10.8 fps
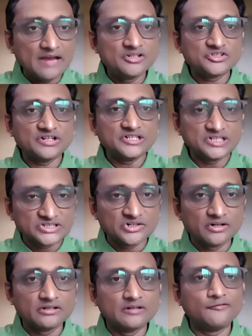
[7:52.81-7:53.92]
which
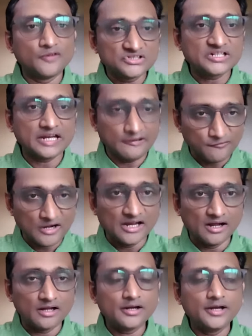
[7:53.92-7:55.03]
registered the first FIR